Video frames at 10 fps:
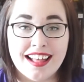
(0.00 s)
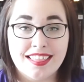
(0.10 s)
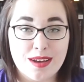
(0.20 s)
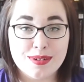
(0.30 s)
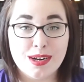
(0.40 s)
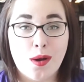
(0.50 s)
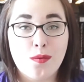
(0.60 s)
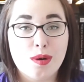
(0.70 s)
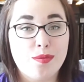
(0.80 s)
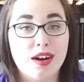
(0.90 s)
Let me know
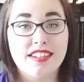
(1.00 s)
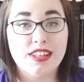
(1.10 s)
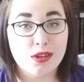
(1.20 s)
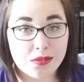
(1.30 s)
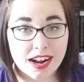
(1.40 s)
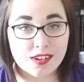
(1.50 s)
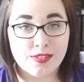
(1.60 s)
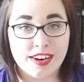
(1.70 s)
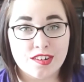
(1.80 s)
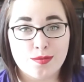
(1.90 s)
what books you want to
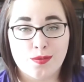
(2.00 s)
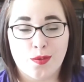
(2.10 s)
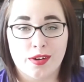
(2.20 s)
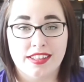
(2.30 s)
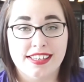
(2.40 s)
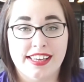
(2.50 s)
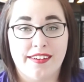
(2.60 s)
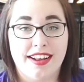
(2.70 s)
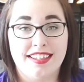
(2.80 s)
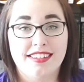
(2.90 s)
finish before the
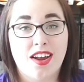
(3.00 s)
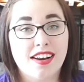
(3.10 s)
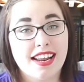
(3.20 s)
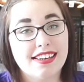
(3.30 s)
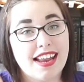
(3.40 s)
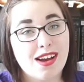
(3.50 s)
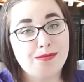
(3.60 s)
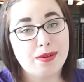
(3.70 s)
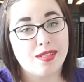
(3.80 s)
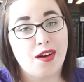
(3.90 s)
year is done
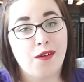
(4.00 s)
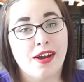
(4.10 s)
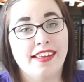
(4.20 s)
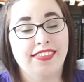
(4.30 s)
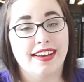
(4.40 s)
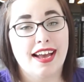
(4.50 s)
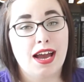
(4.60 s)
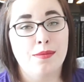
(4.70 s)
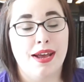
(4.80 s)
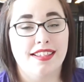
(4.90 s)
down below in the
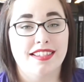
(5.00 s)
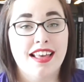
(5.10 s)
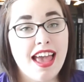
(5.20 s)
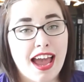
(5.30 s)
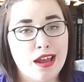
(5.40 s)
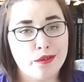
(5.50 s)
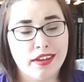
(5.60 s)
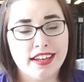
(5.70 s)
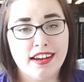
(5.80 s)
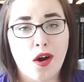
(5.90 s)
comments. I
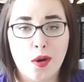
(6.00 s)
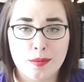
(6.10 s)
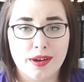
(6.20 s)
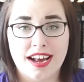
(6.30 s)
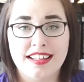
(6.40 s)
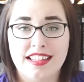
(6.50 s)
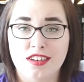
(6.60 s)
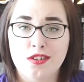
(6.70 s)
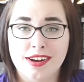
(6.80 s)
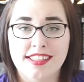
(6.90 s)
really hope you guys
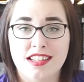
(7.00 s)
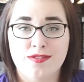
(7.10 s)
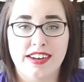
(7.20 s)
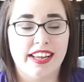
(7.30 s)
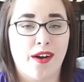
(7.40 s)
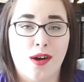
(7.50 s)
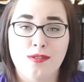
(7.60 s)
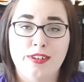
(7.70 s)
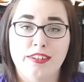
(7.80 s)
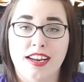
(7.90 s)
enjoyed this video.
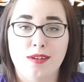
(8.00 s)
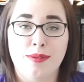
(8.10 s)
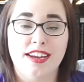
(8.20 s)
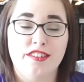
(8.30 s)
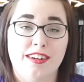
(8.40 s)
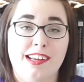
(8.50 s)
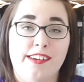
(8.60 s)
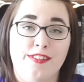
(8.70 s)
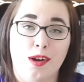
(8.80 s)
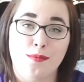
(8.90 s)
If you did, make sure to
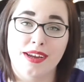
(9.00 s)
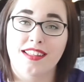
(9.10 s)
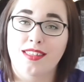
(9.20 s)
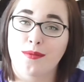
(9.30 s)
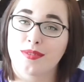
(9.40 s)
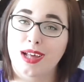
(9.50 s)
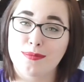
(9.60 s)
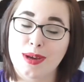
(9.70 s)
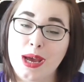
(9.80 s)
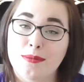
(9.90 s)
give it a big thumbs
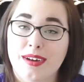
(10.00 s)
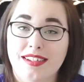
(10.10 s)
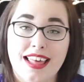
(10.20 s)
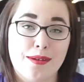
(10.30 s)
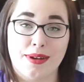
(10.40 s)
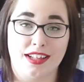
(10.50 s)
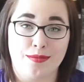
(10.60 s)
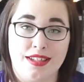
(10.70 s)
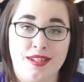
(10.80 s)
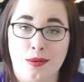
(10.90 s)
up because that makes
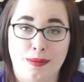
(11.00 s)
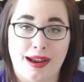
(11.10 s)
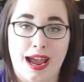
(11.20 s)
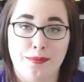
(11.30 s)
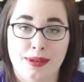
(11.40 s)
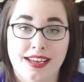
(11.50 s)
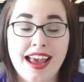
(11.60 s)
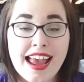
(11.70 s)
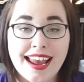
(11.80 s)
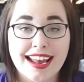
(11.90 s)
me super
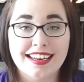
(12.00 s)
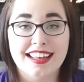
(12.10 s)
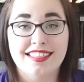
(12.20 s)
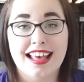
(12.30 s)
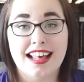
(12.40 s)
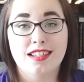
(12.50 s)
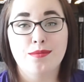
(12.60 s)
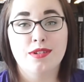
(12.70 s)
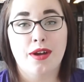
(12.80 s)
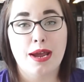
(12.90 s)
happy. And hit that
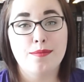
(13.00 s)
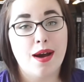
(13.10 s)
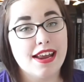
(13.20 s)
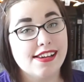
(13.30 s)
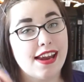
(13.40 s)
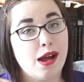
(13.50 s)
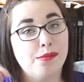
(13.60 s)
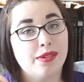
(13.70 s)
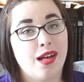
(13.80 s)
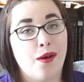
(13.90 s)
subscribe button
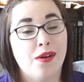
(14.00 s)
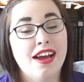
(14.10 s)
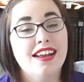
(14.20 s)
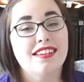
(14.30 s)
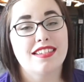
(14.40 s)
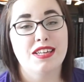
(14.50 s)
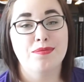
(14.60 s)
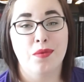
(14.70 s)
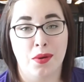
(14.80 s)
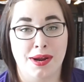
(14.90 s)
down below to see
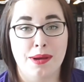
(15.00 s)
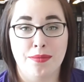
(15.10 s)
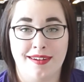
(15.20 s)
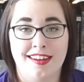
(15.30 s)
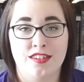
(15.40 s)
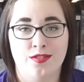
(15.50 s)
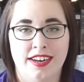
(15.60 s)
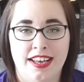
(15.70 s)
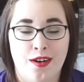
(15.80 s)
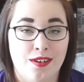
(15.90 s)
more bookish
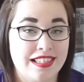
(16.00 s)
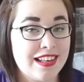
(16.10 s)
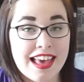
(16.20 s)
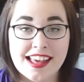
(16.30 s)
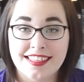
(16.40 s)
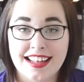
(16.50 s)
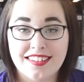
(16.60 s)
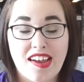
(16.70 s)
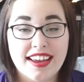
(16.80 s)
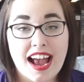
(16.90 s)
videos. That's
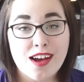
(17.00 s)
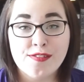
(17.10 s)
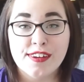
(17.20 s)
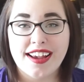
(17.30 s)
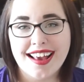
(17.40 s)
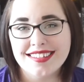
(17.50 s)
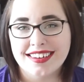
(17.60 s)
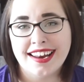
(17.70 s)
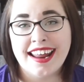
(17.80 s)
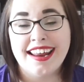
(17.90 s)
all I got for you guys
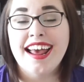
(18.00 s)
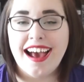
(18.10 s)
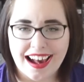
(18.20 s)
today.